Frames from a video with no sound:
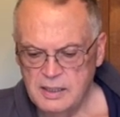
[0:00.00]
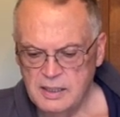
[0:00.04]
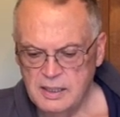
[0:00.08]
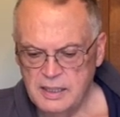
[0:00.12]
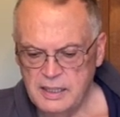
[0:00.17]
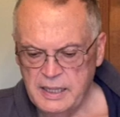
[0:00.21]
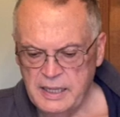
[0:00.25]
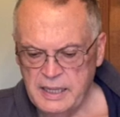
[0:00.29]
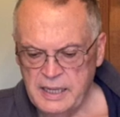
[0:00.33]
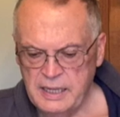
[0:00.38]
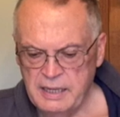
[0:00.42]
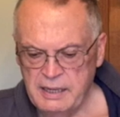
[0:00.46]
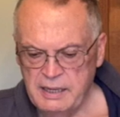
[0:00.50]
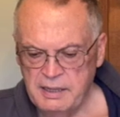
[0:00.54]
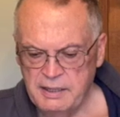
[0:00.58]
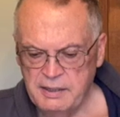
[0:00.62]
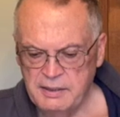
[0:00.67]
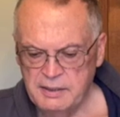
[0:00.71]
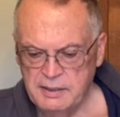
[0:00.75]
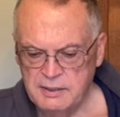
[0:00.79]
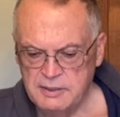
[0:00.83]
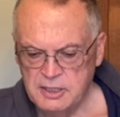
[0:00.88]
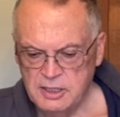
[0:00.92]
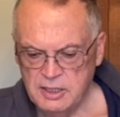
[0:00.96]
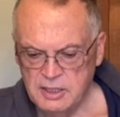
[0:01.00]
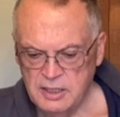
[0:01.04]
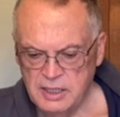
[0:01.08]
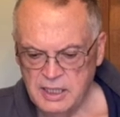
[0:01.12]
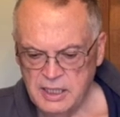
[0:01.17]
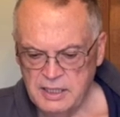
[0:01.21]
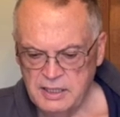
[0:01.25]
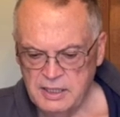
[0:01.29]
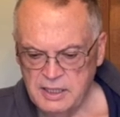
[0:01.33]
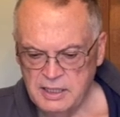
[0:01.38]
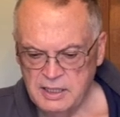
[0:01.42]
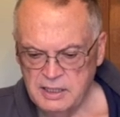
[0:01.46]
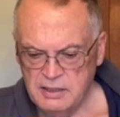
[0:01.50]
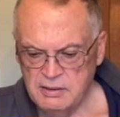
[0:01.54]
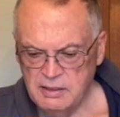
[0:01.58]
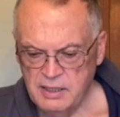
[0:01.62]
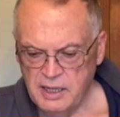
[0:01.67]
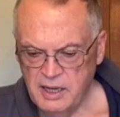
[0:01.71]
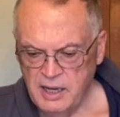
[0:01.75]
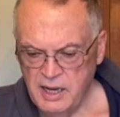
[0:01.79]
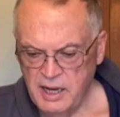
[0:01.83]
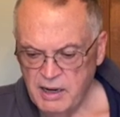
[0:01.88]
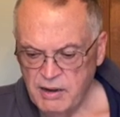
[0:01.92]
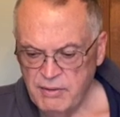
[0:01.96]
And the
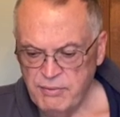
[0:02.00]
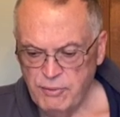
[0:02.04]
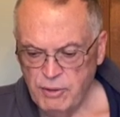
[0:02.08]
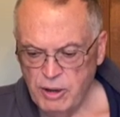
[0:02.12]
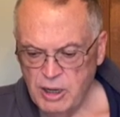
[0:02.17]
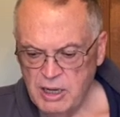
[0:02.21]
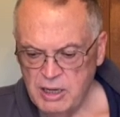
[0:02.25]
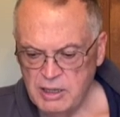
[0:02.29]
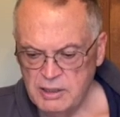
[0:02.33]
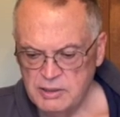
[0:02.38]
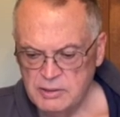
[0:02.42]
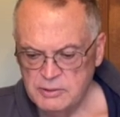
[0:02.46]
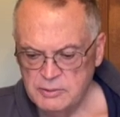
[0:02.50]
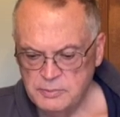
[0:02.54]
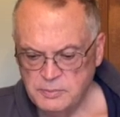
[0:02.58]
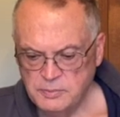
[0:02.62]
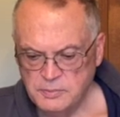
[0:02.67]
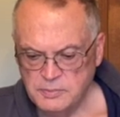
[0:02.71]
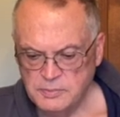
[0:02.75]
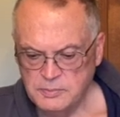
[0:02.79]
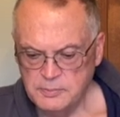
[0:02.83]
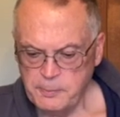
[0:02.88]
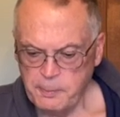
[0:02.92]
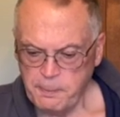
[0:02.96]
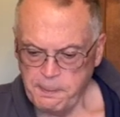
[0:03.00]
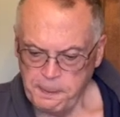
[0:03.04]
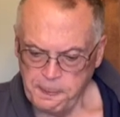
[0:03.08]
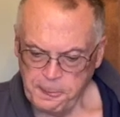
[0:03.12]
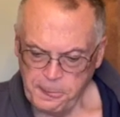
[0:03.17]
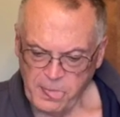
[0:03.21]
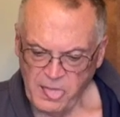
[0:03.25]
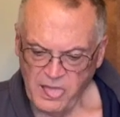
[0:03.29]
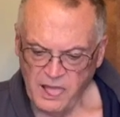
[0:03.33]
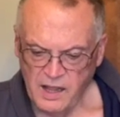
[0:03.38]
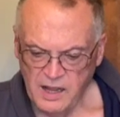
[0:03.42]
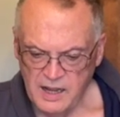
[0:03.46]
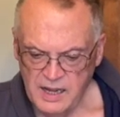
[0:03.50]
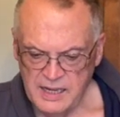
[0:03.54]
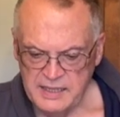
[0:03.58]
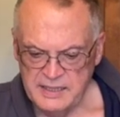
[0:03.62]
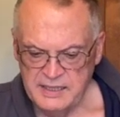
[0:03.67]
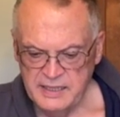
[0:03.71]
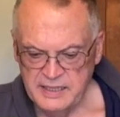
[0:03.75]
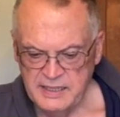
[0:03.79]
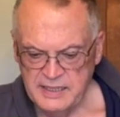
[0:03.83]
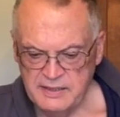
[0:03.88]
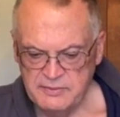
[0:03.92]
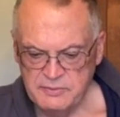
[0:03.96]
air fryer, I
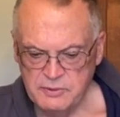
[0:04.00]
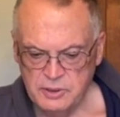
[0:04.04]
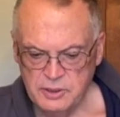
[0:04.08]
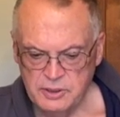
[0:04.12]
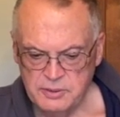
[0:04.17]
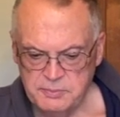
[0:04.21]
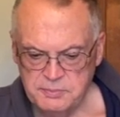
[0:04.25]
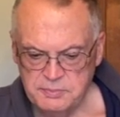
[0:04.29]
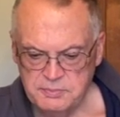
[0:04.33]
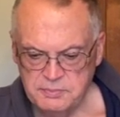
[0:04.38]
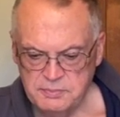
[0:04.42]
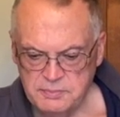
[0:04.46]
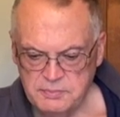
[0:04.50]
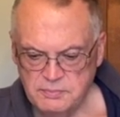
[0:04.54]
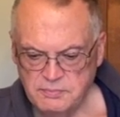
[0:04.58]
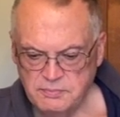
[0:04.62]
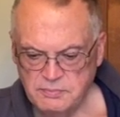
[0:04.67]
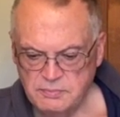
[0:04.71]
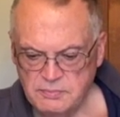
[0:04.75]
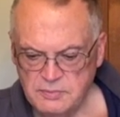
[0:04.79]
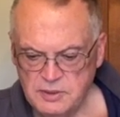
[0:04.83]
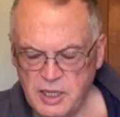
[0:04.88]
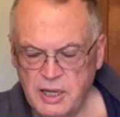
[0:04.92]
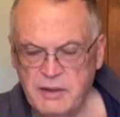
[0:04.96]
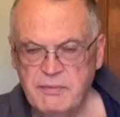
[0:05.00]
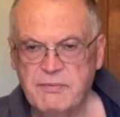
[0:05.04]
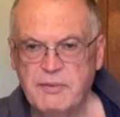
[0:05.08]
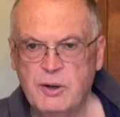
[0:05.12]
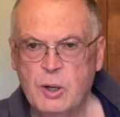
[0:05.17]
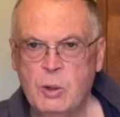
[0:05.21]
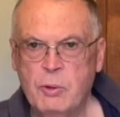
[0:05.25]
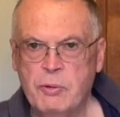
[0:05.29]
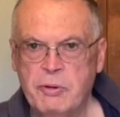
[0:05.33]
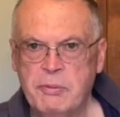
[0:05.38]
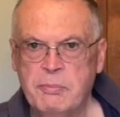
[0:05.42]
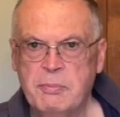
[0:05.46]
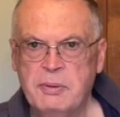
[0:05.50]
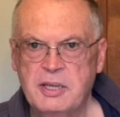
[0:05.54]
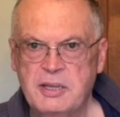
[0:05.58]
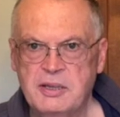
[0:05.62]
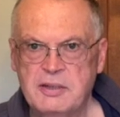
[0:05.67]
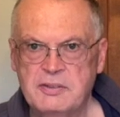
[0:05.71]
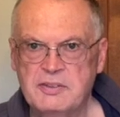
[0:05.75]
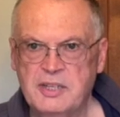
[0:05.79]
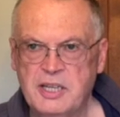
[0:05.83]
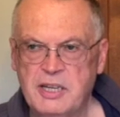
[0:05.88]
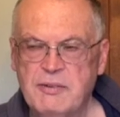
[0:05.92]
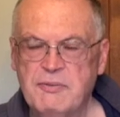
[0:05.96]
did have to unfold it because
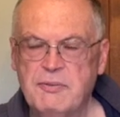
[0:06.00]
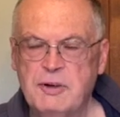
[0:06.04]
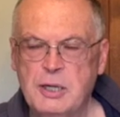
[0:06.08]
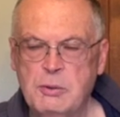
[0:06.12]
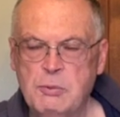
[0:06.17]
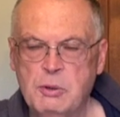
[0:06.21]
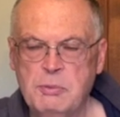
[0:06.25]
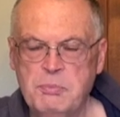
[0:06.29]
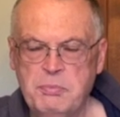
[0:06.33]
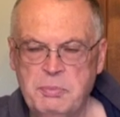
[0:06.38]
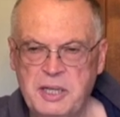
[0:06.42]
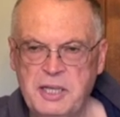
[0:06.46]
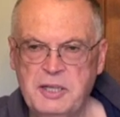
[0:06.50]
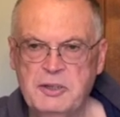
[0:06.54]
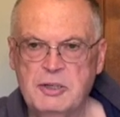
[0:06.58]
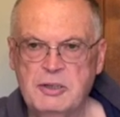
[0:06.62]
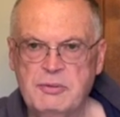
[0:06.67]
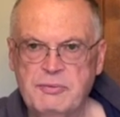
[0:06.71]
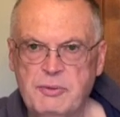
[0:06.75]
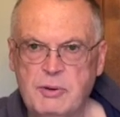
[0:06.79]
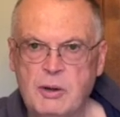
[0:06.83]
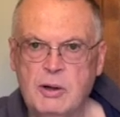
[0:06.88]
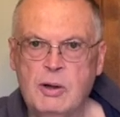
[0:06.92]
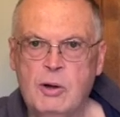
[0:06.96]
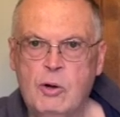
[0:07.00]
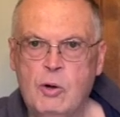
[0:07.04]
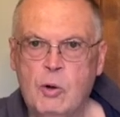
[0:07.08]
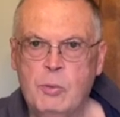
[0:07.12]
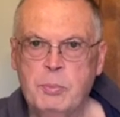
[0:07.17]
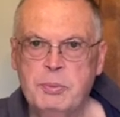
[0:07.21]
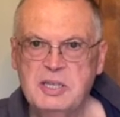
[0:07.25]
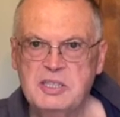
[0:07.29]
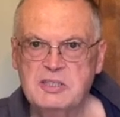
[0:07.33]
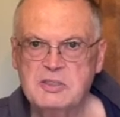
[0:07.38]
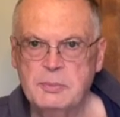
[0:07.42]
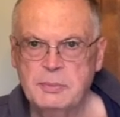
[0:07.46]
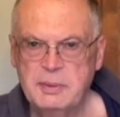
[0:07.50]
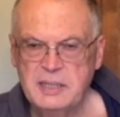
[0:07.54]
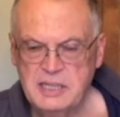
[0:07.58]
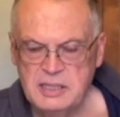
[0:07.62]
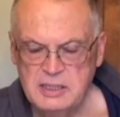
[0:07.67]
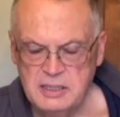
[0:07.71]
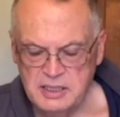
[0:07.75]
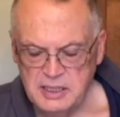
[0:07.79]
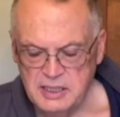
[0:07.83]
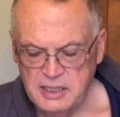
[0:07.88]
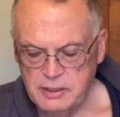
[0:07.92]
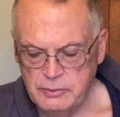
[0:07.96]
the air fryer wasn't big enough for a whole piece of
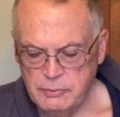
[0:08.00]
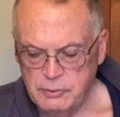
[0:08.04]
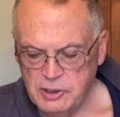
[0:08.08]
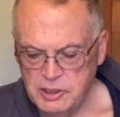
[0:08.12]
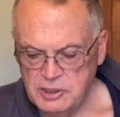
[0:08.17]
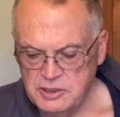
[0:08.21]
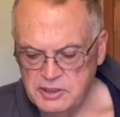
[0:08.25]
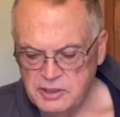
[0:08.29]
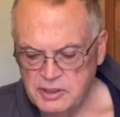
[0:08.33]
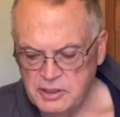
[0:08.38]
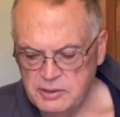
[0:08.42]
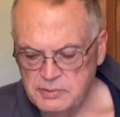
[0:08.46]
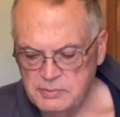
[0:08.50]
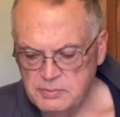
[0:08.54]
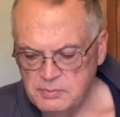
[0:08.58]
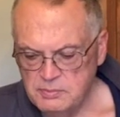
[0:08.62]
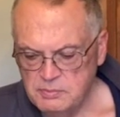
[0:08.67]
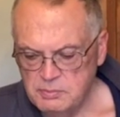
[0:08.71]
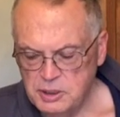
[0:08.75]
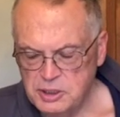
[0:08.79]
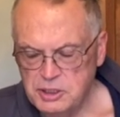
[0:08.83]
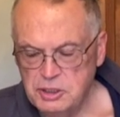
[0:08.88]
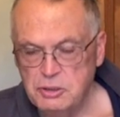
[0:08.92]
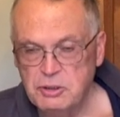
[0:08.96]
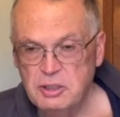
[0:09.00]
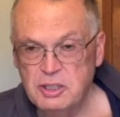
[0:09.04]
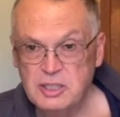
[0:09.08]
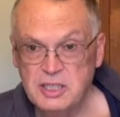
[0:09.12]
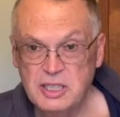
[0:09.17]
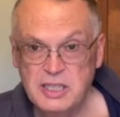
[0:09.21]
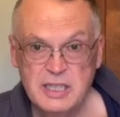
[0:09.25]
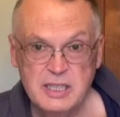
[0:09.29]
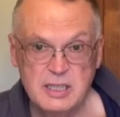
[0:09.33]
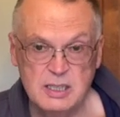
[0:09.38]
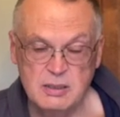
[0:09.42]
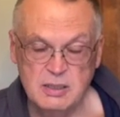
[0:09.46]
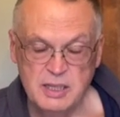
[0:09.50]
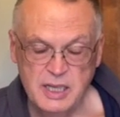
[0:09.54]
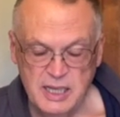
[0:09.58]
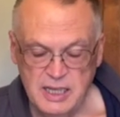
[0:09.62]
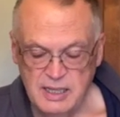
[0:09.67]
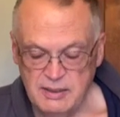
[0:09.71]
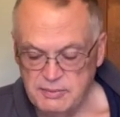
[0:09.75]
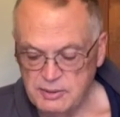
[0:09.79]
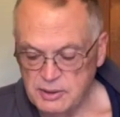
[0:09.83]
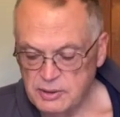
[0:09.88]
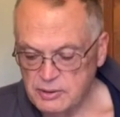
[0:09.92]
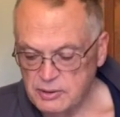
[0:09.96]
bacon anyway. So, but you could cut it in
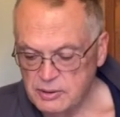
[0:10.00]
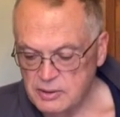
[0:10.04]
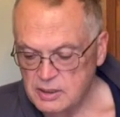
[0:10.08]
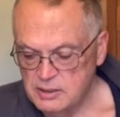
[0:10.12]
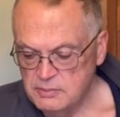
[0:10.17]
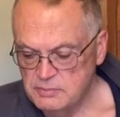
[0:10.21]
half and do it.